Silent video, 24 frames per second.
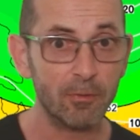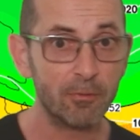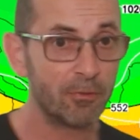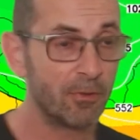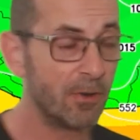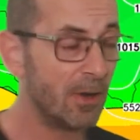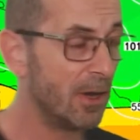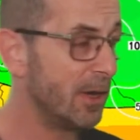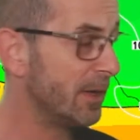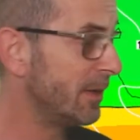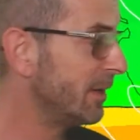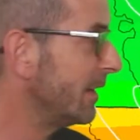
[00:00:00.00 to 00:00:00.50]

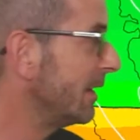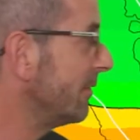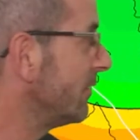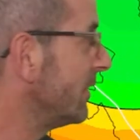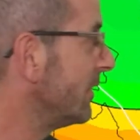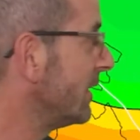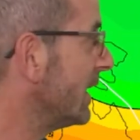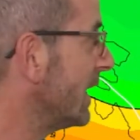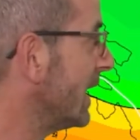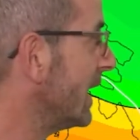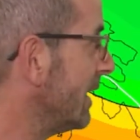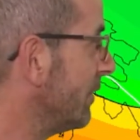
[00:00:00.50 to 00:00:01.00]
Friday
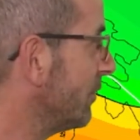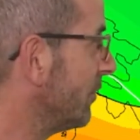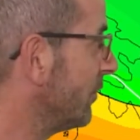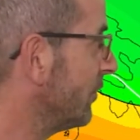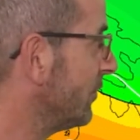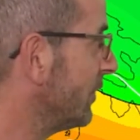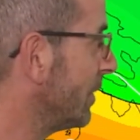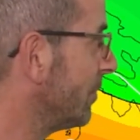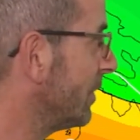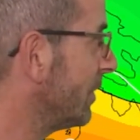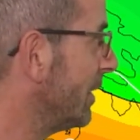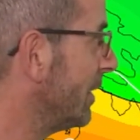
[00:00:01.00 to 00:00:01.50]
the 8th
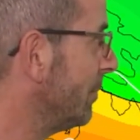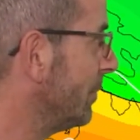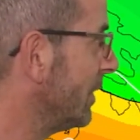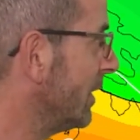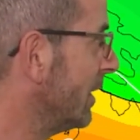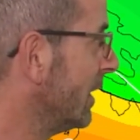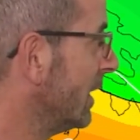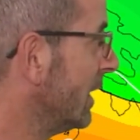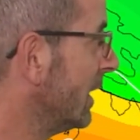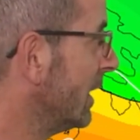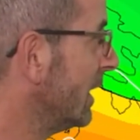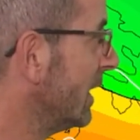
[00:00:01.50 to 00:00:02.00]
of
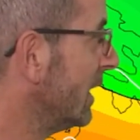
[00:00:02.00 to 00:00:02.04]
September,